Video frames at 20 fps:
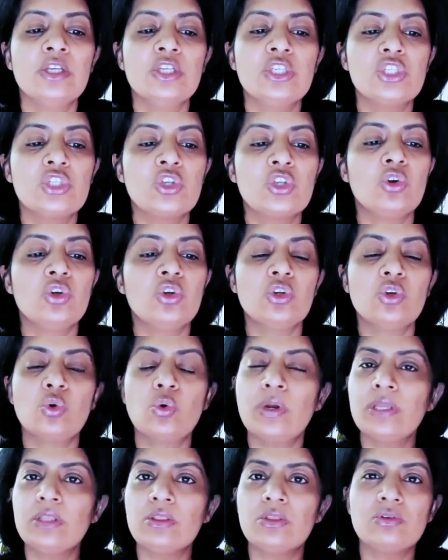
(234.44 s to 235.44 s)
So,
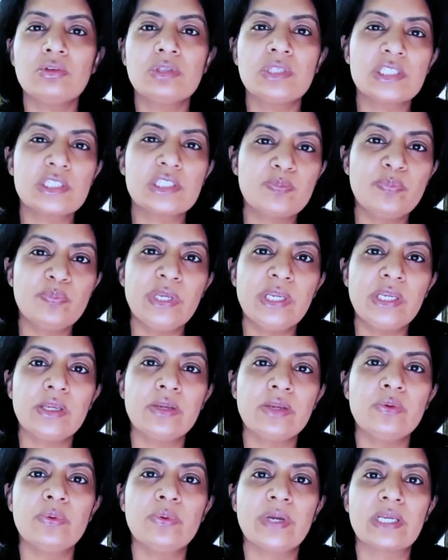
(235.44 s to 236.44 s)
going through this
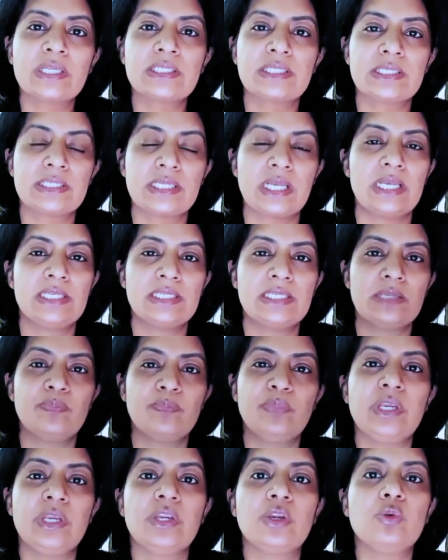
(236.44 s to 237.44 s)
PQ exercise
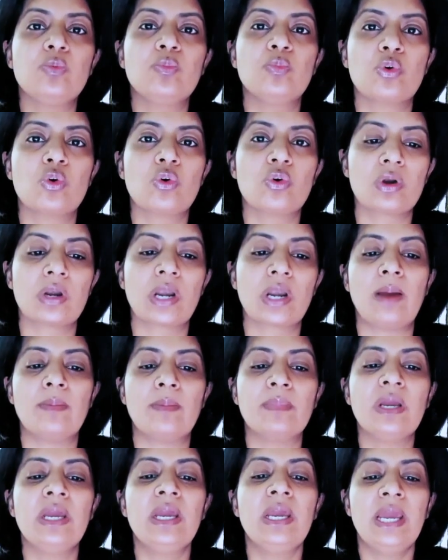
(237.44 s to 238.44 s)
and PQ
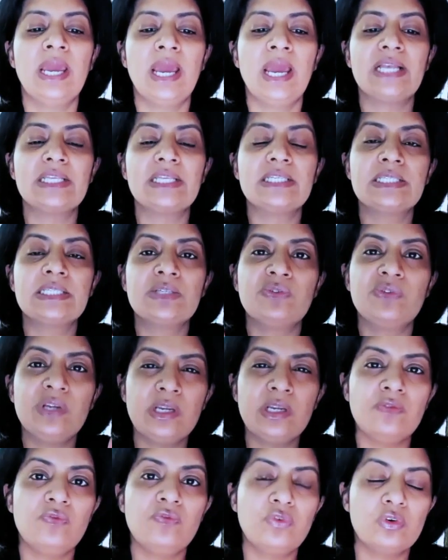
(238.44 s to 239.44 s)
program has
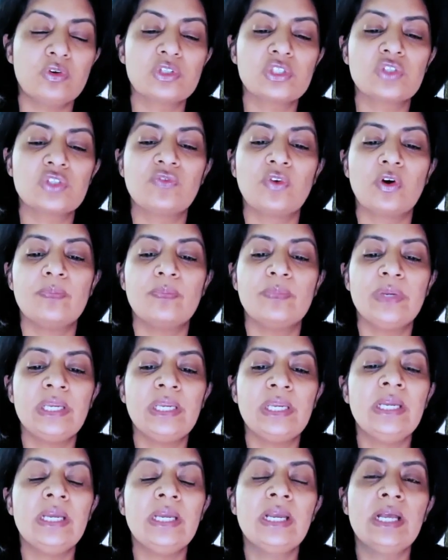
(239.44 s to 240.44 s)
reinforced for me